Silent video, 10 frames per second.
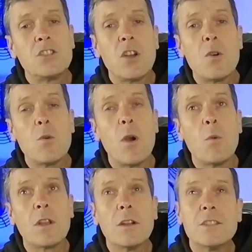So
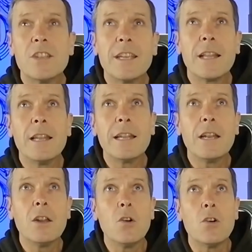we're going to take a
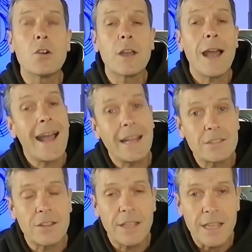little look
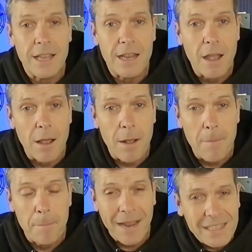at the
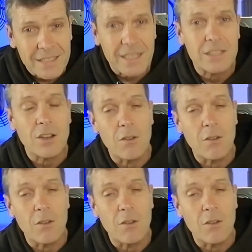um, basics